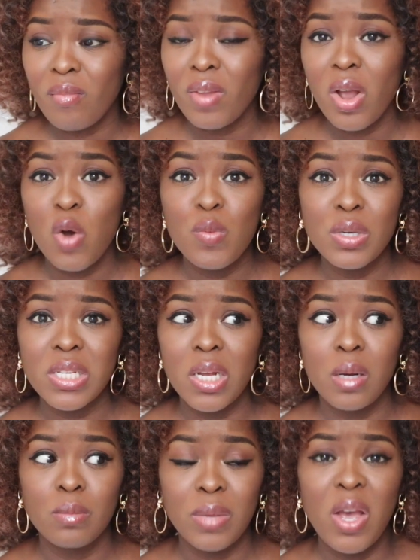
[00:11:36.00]
almost
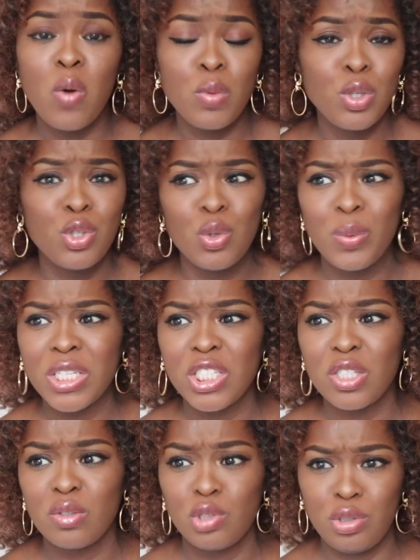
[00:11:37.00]
2
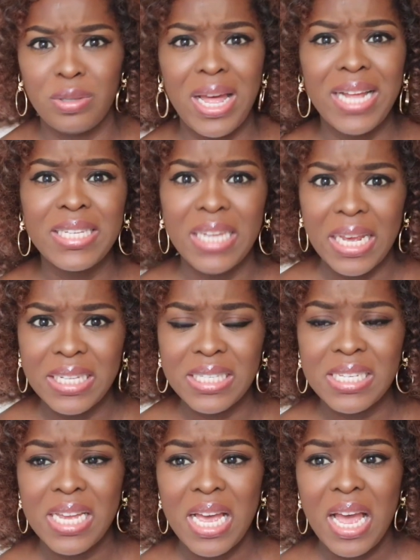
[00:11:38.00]
weeks to that
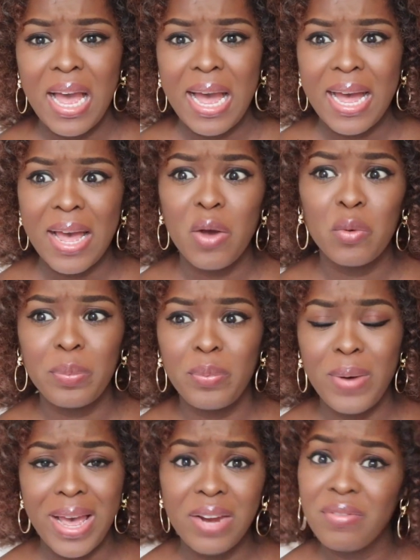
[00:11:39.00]
date. I hope
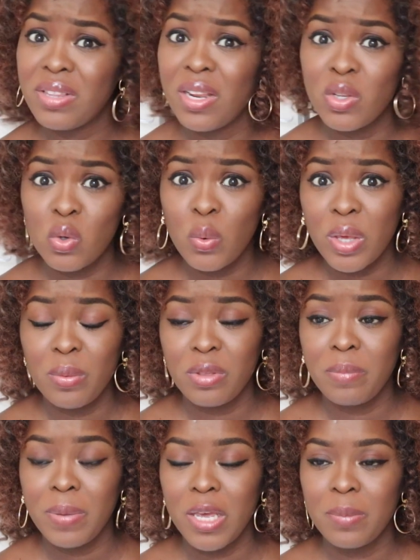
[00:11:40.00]
everything's okay with the
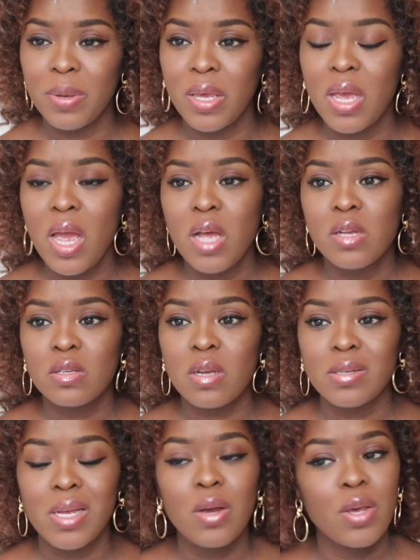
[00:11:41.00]
baby. So I
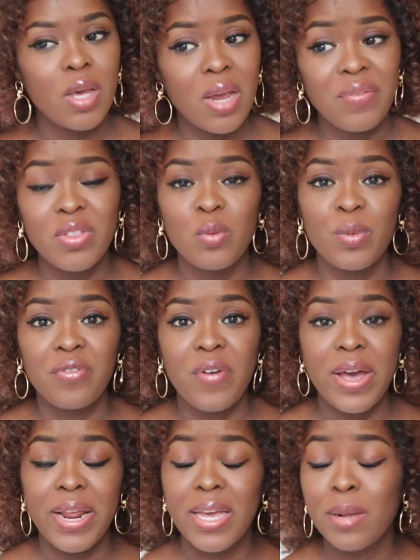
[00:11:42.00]
was like, okay, everything will be
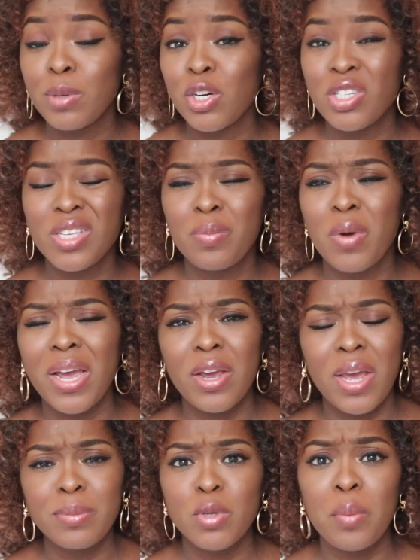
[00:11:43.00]
fine. I
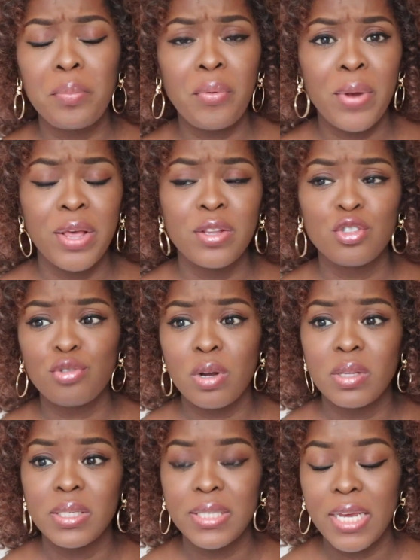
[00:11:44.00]
kept on praying
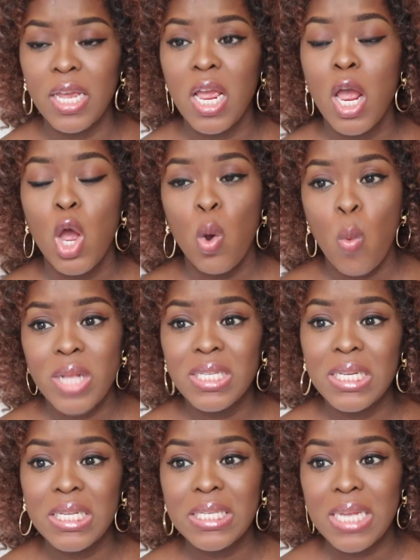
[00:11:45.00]
throughout the day. Went to
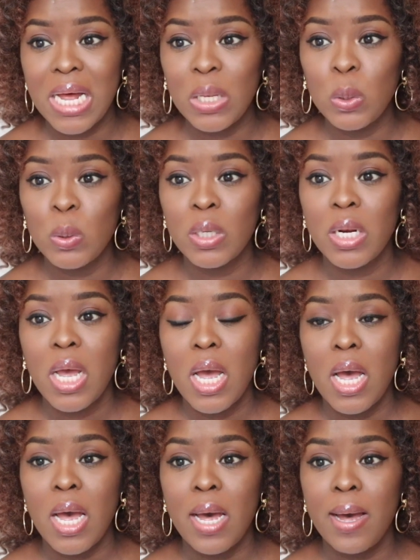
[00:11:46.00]
the salon.
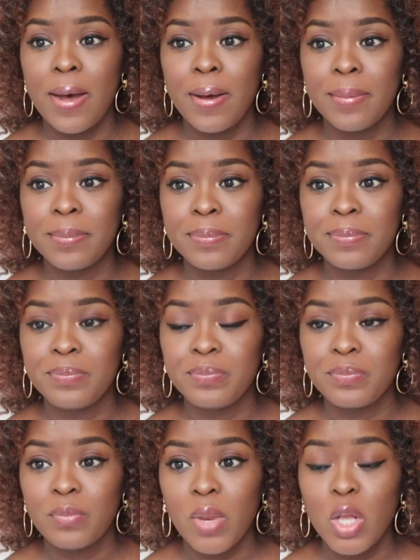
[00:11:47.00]

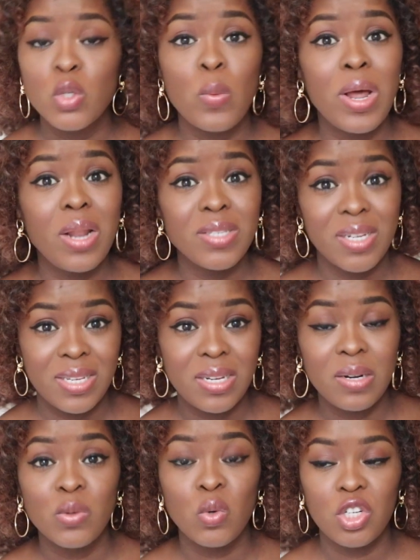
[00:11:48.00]
So while I was at the
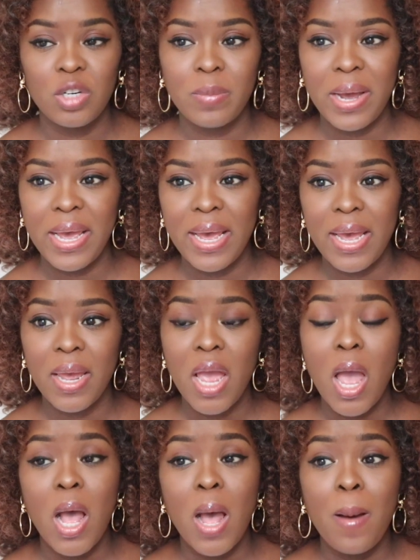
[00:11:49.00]
salon, I was washing my hair.
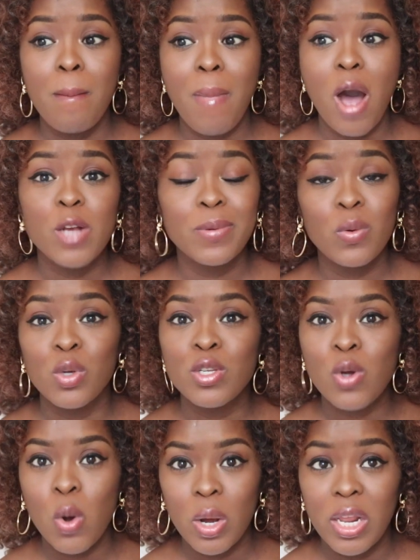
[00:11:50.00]
My husband was
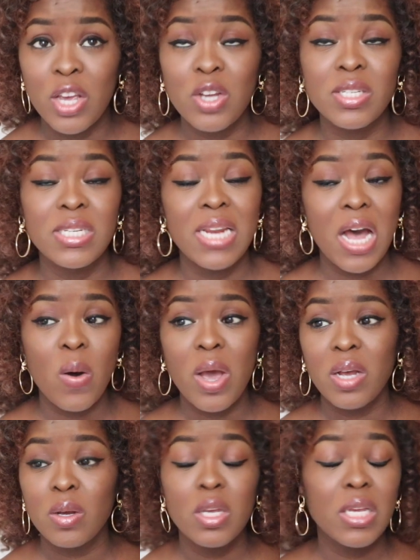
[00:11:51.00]
calling, because now
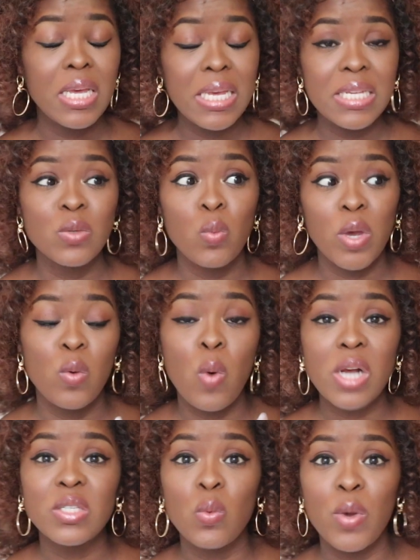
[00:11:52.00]
he
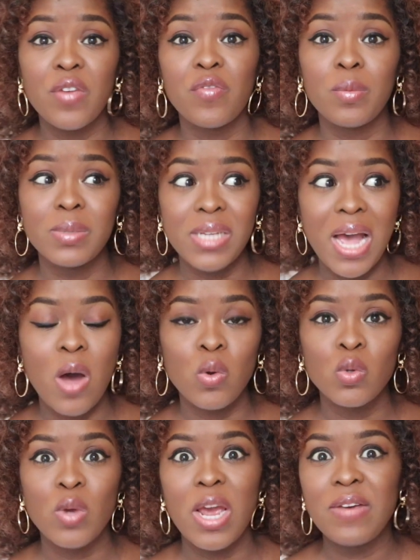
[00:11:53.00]
walks away from town.
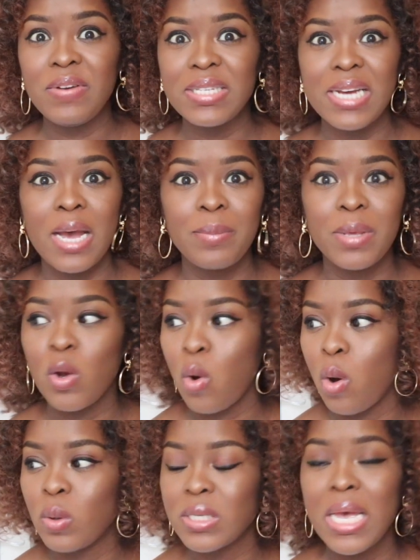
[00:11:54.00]
So every time he
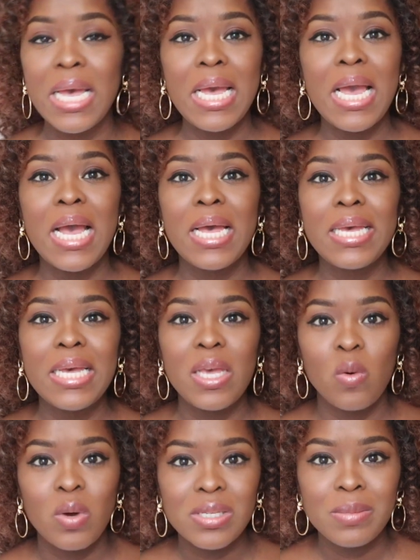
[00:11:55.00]
calls, he
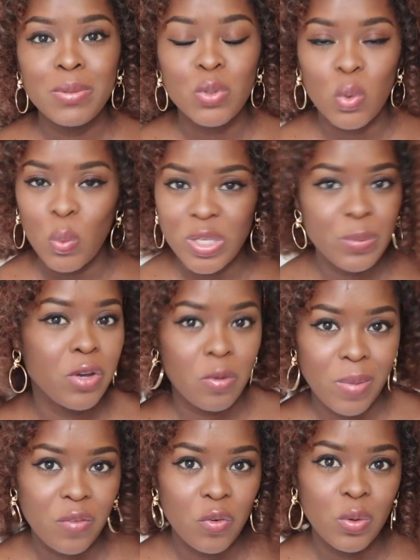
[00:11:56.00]
wants me to always pick up
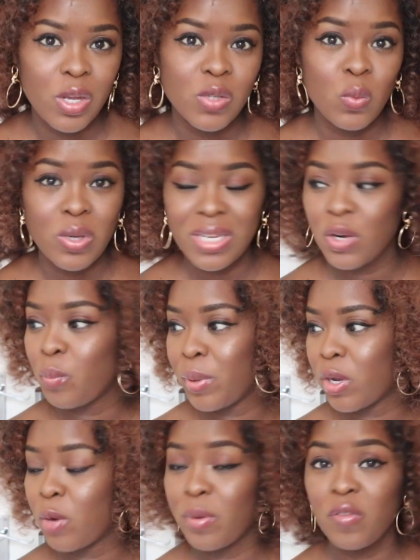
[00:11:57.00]
my phone, because once I don't
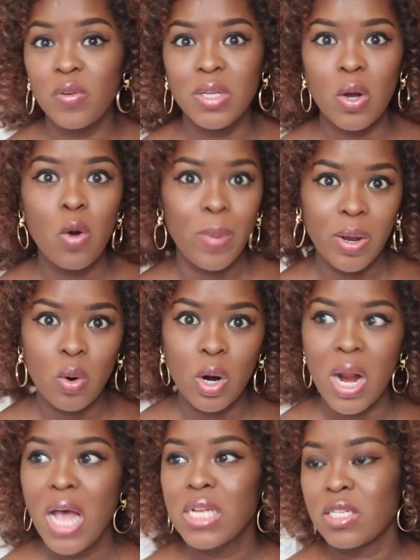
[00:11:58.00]
pick up, he feels like, oh my
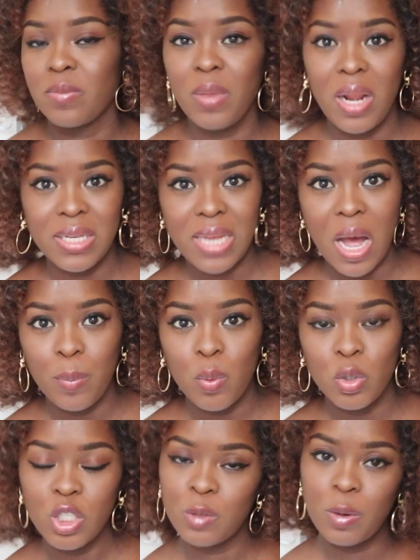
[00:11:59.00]
God, something has
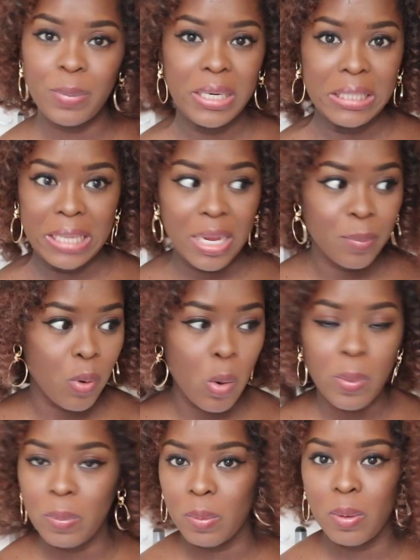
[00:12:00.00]
happened. She's probably in labor,
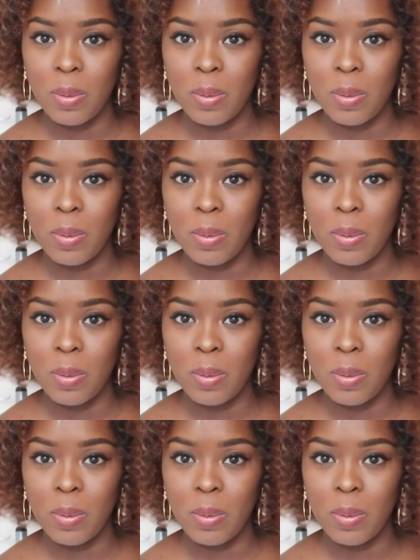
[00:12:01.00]
blah blah